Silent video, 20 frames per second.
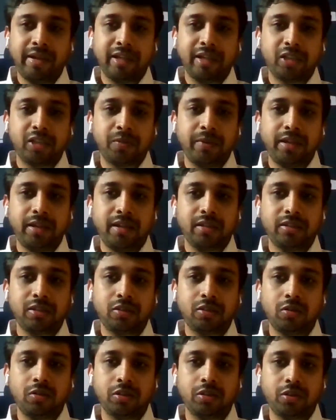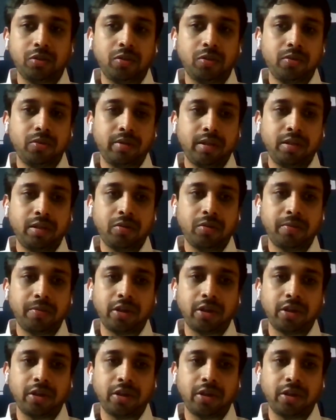my experience is also into